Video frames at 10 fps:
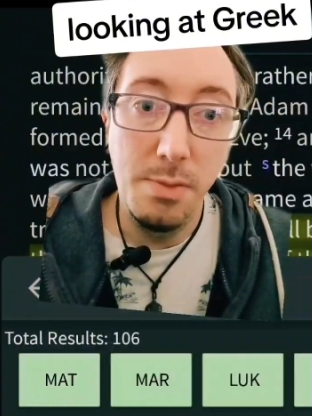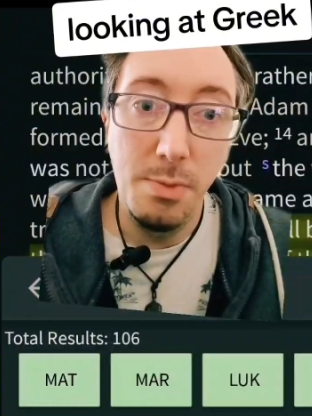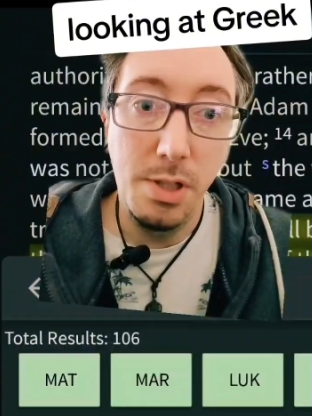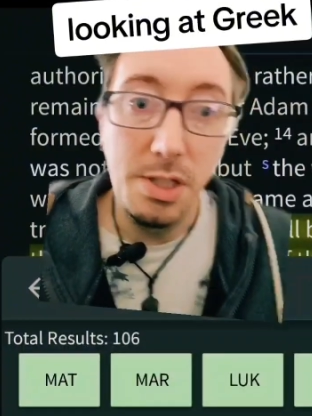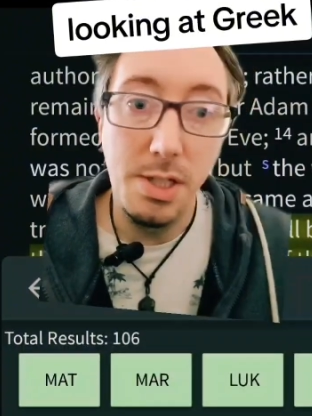in
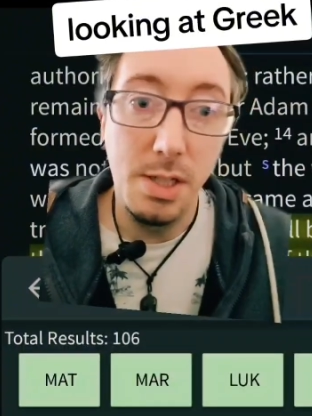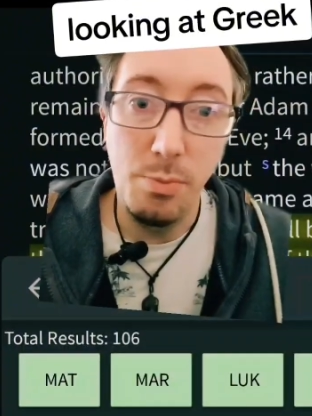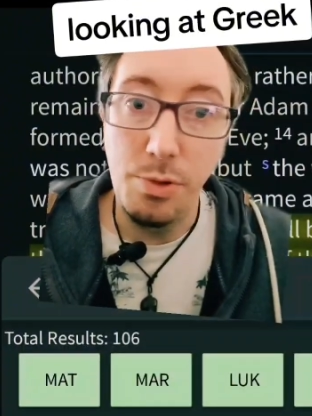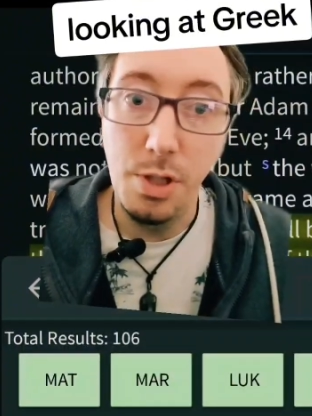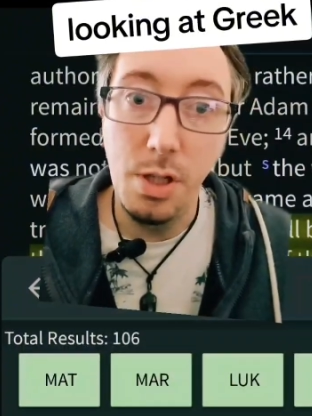Timothy says
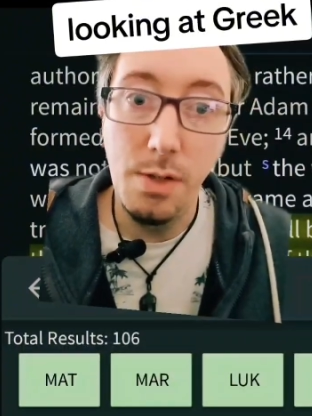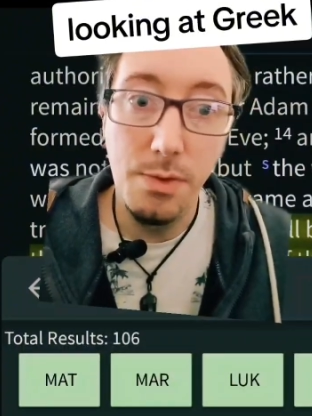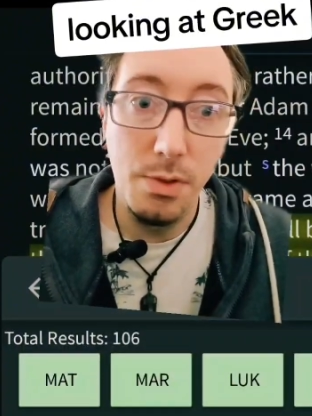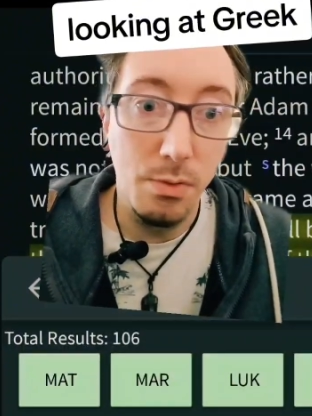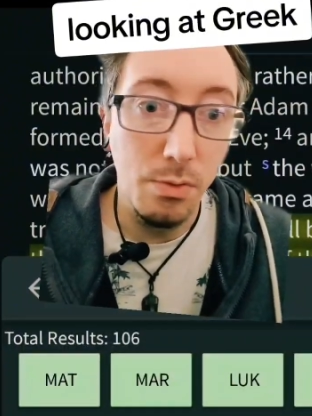
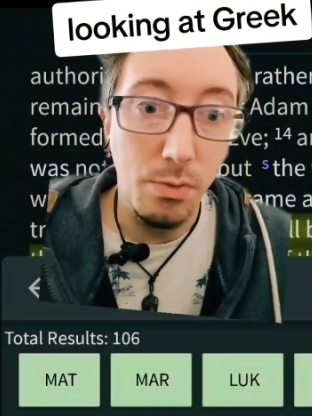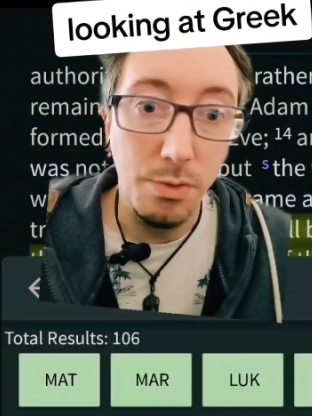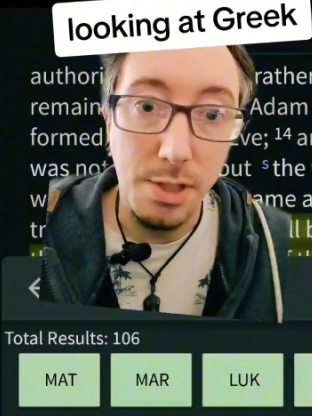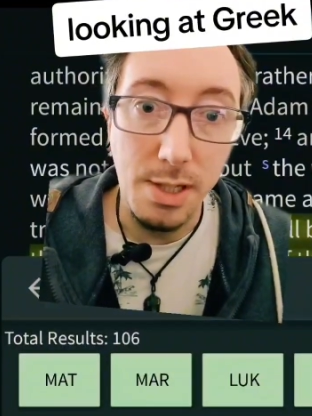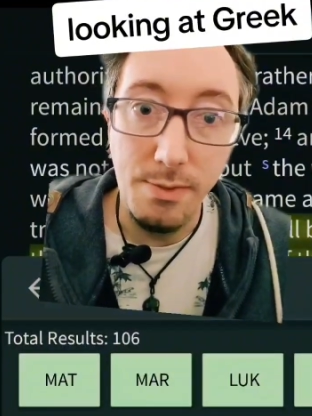preserved
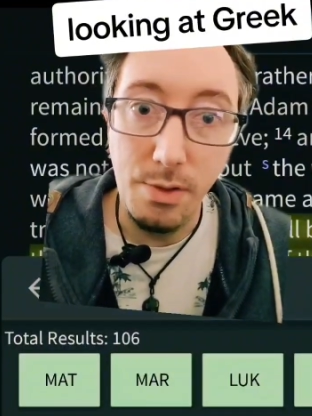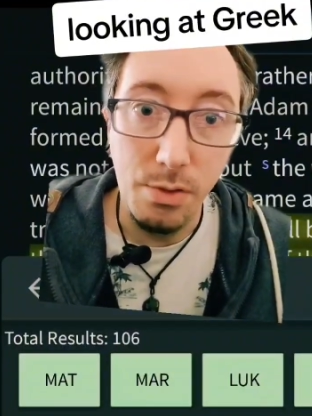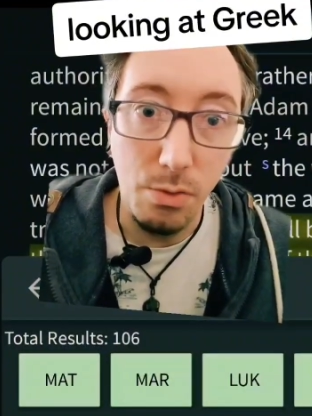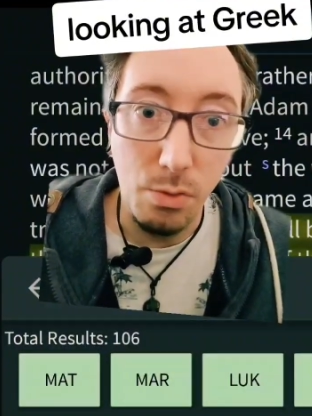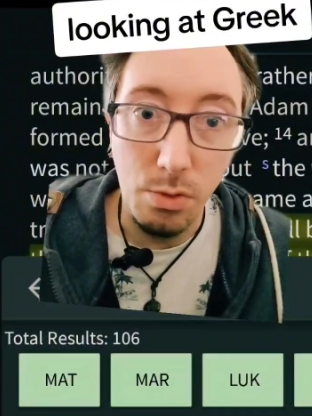or
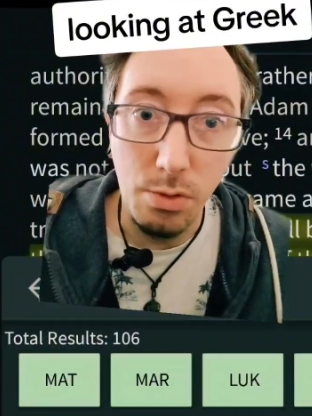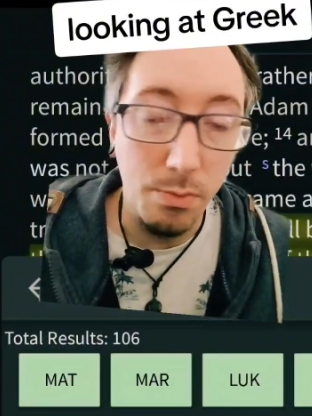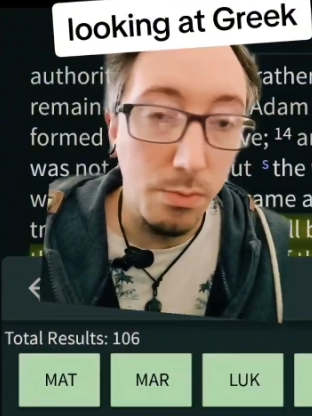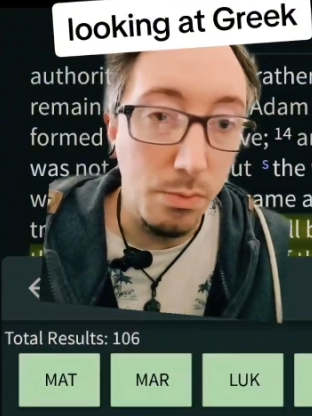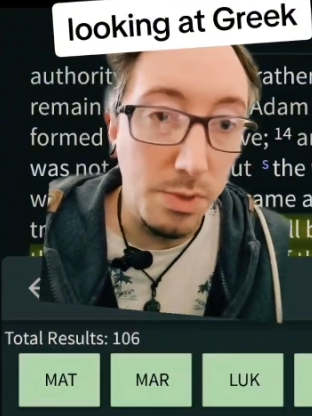delivered
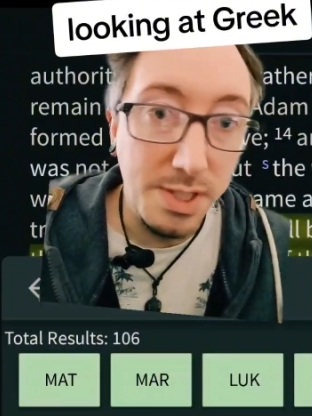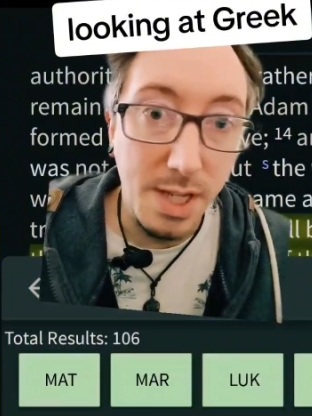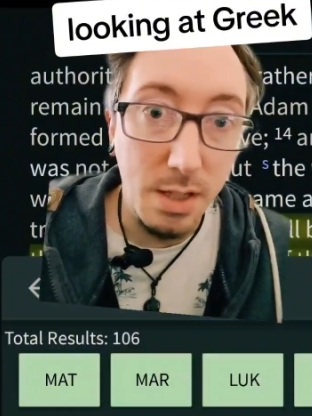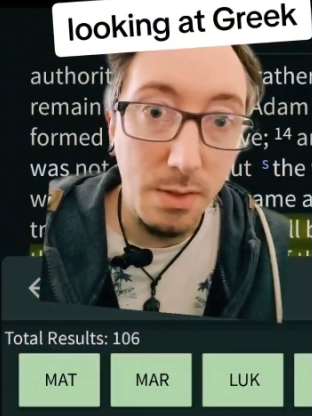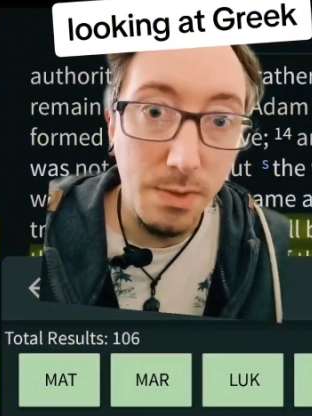or
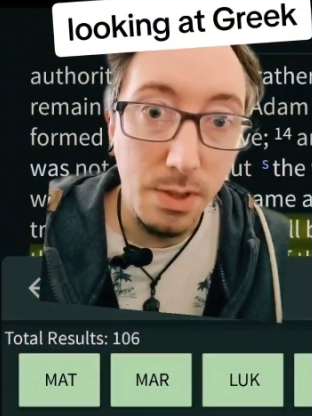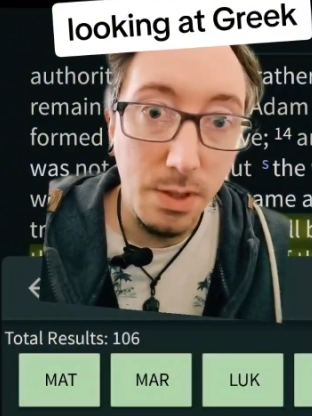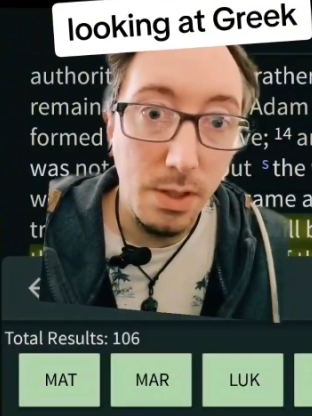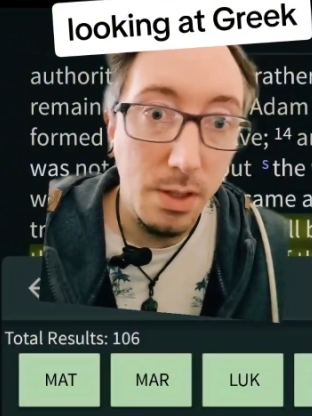saved,